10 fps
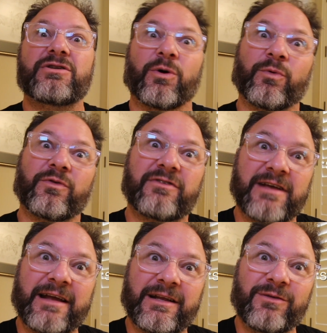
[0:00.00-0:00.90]
Don't
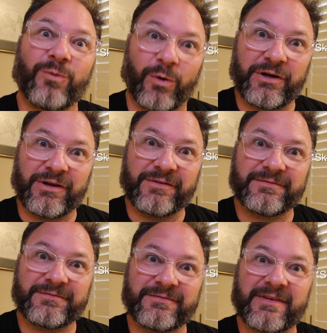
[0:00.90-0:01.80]
see, I didn't warn you,
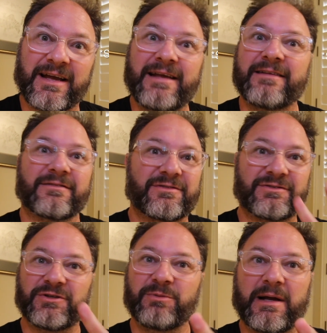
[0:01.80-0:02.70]
okay?
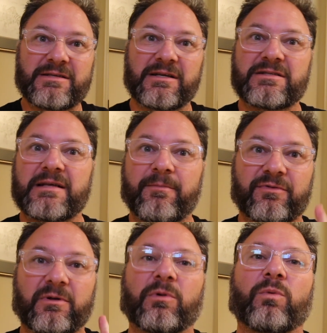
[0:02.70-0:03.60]
Two basic
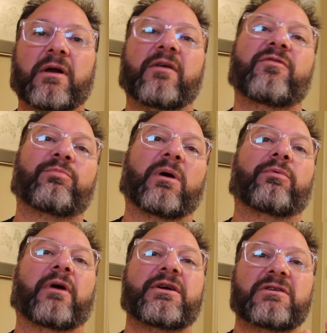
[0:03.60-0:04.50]
steps. Number one is
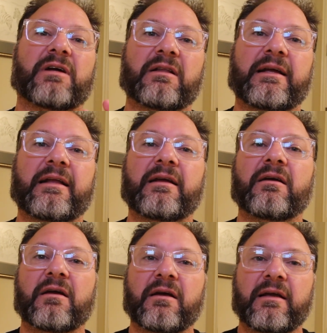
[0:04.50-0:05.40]
preparation and
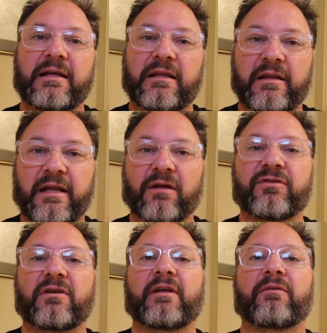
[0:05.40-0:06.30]
cleaning, getting the needles
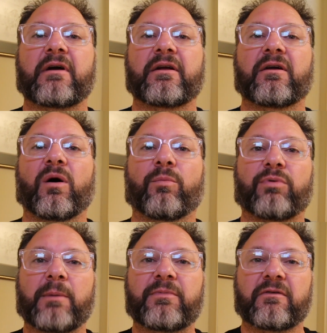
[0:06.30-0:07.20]
and everything ready to go and
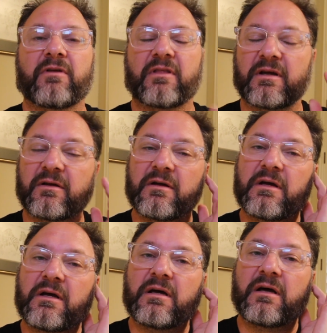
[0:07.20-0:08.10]
prepped and everything.
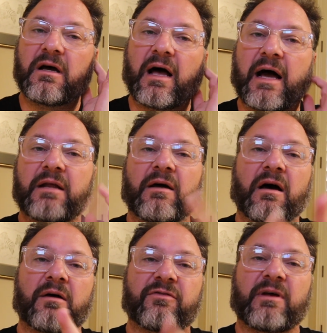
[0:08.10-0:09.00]
I,
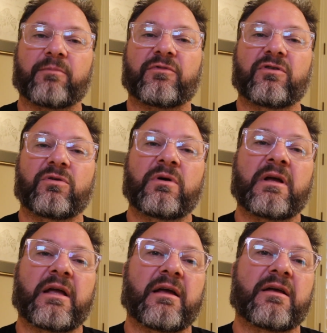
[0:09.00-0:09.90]
uh, step two
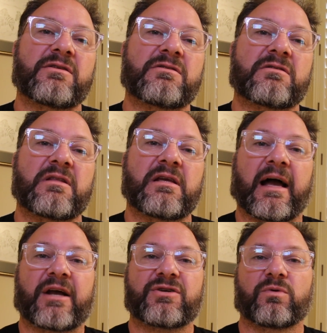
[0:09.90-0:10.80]
is the
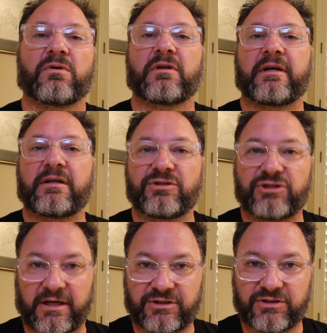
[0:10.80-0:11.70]
actual
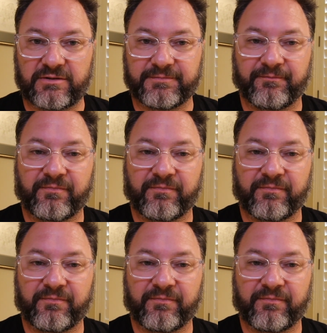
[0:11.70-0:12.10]
injection.